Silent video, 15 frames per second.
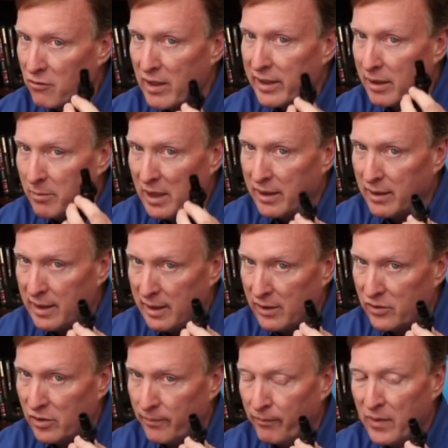recommend
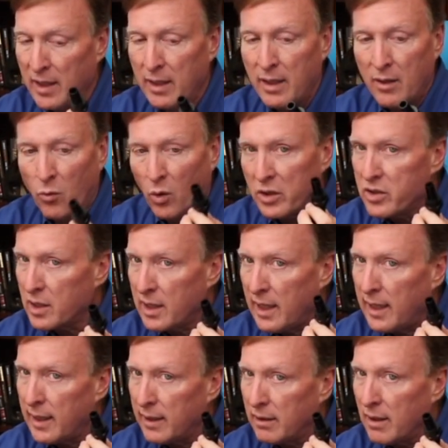these. Once
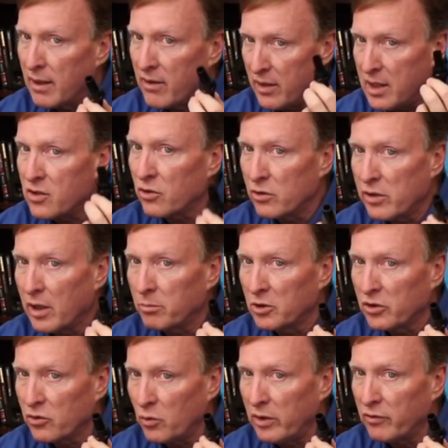again, these are double
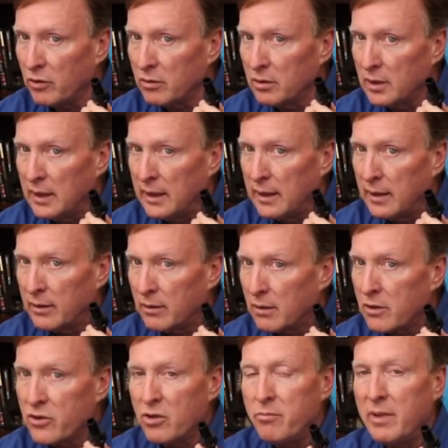swivel. There
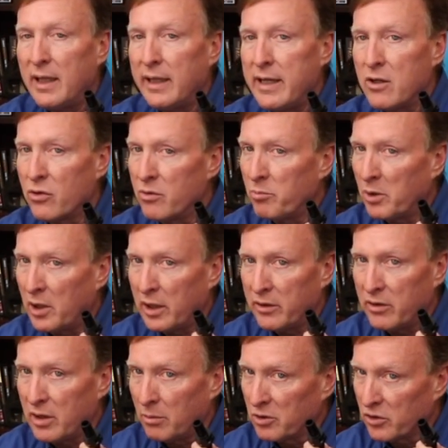aren't too many
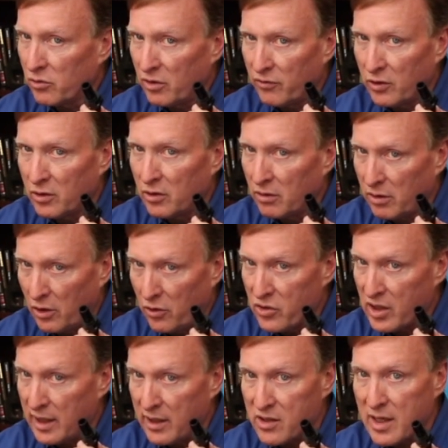crimp-on double swivel
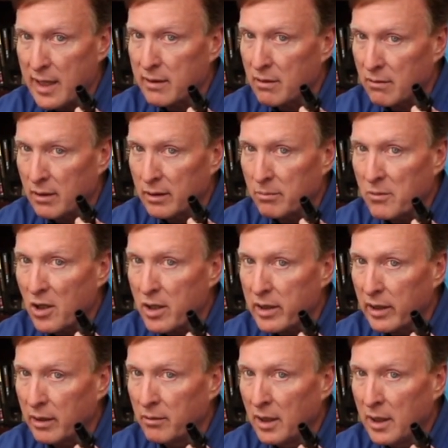hose ends out there on the
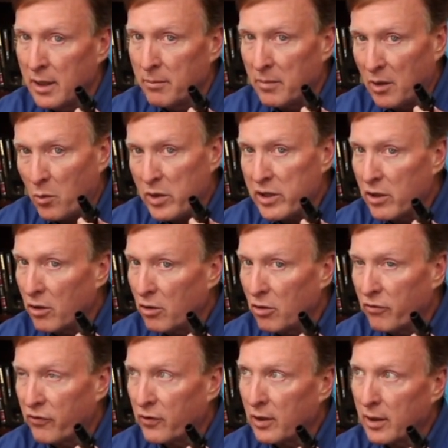market, but we
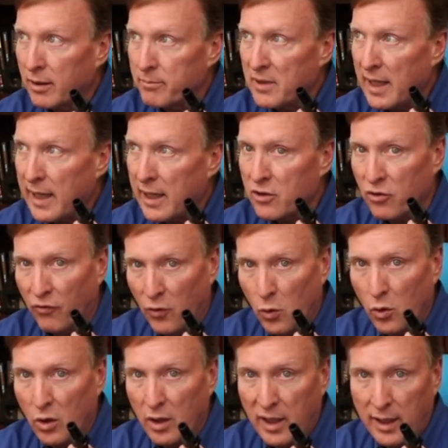go from
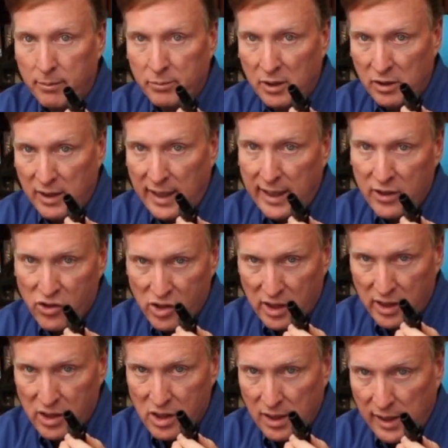-4 up to
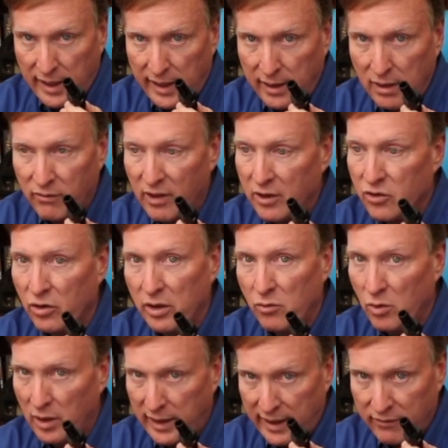-16. Eventually
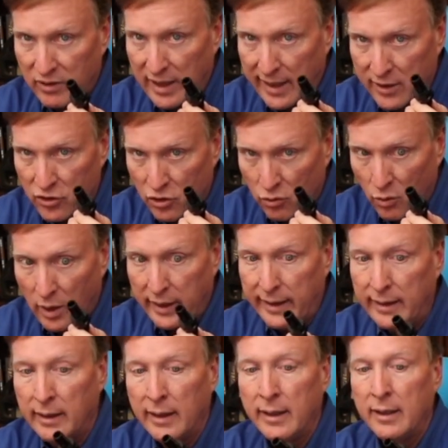we'll have
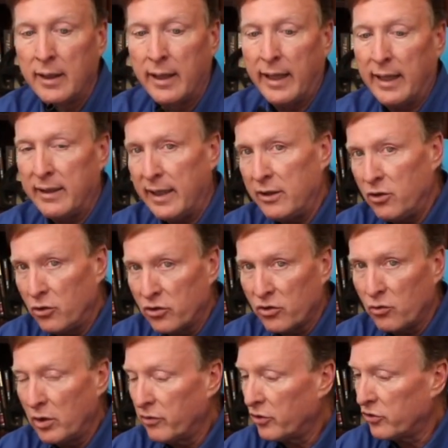-20, and they do
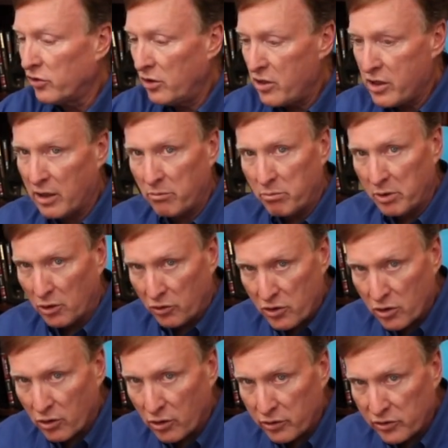swivel, so you can build
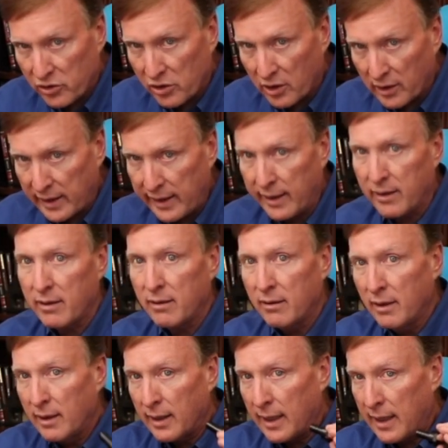your hose to length
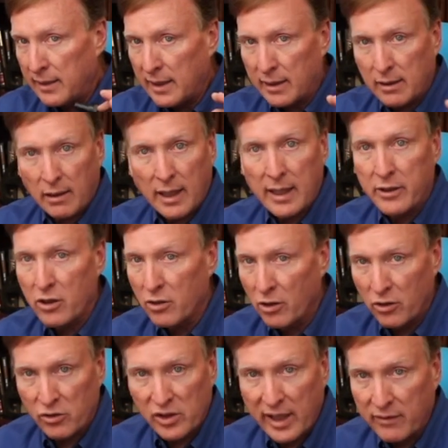and then clock your
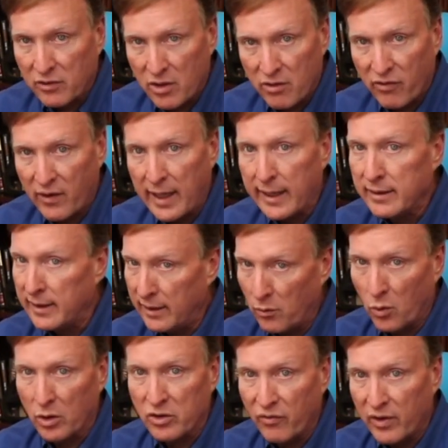hose after the fact, and it
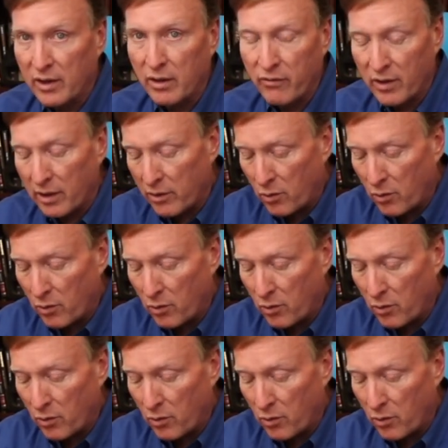works very, very